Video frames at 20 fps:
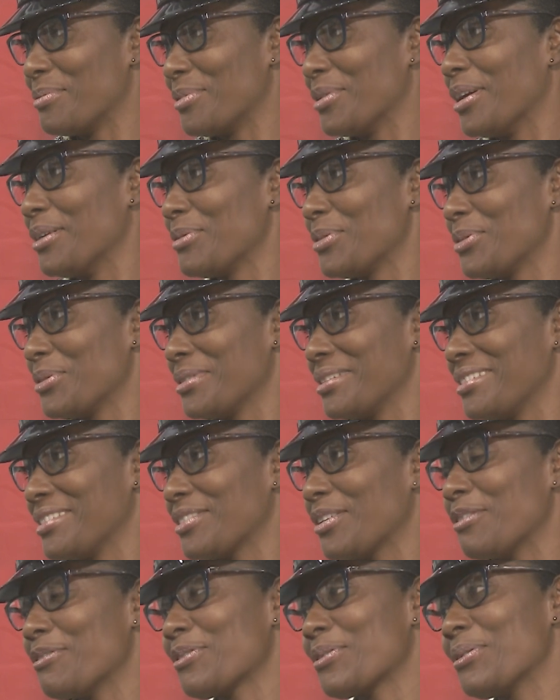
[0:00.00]
um, uh,
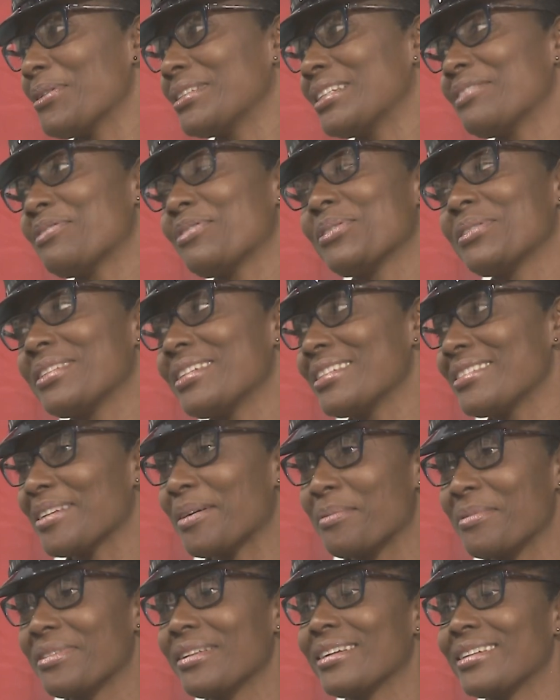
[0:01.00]
duties. So of course, if you see
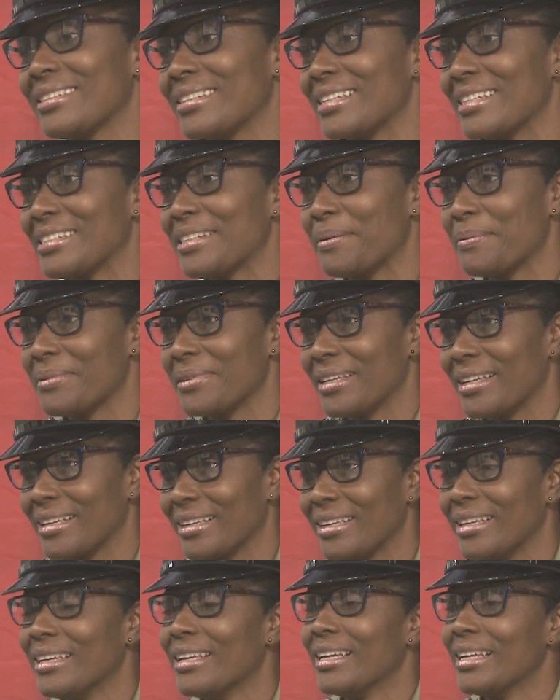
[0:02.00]
something, say something. Say
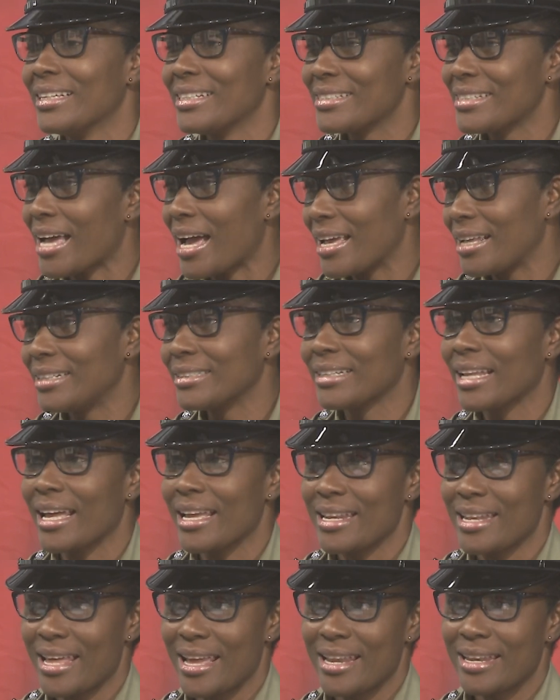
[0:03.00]
something. Yeah. Dial
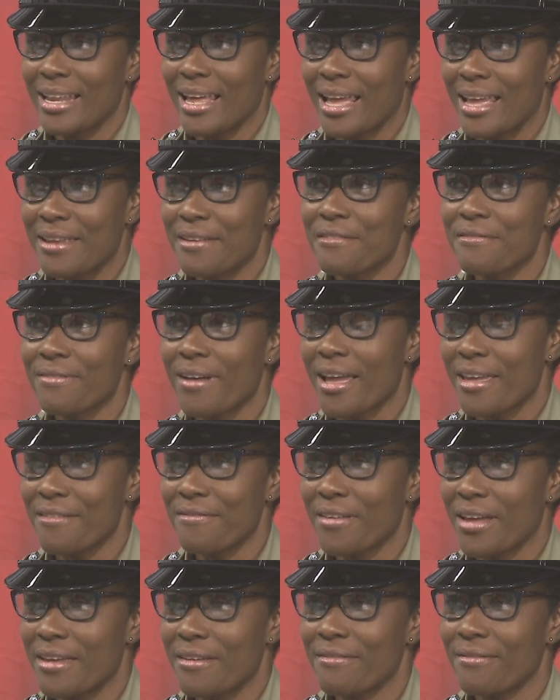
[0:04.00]
999
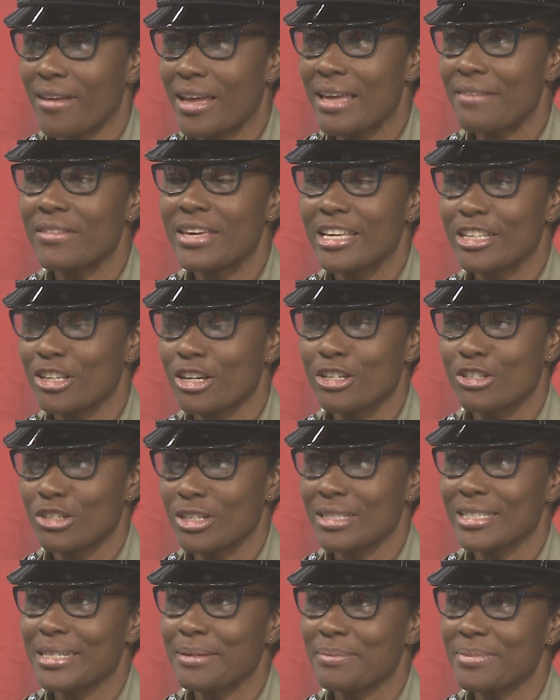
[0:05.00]
555
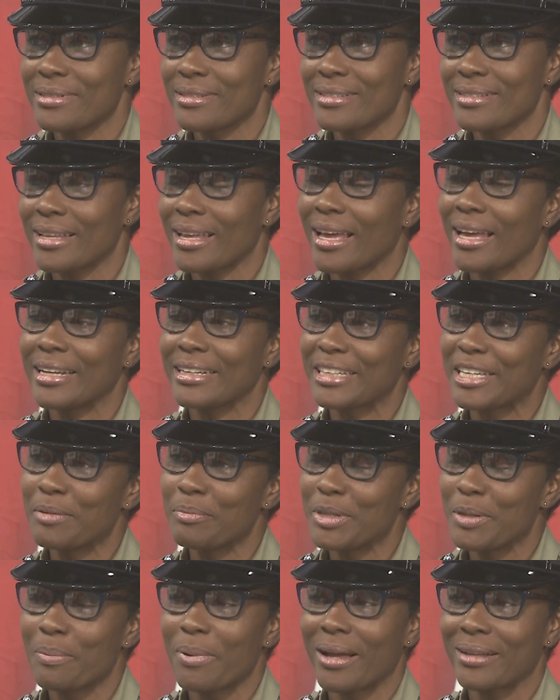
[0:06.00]
800 tips and
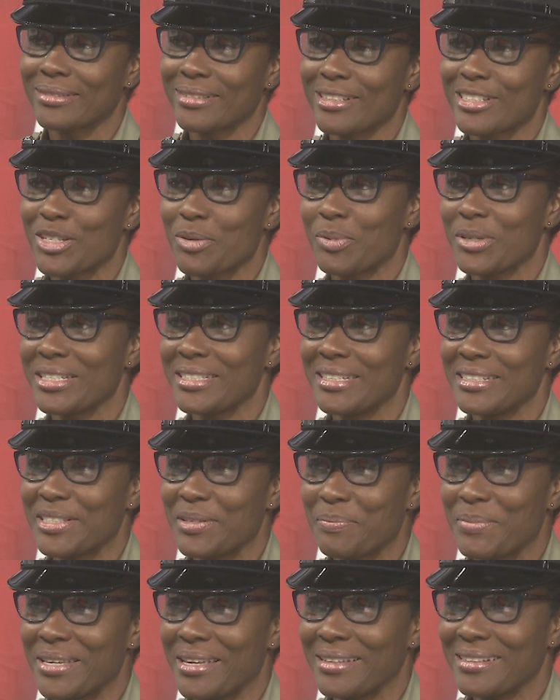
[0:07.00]
keep the partnership with the
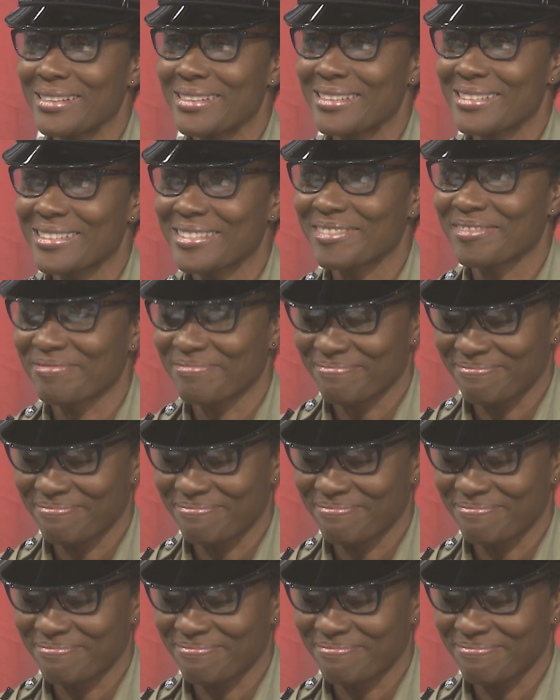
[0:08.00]
TTPS.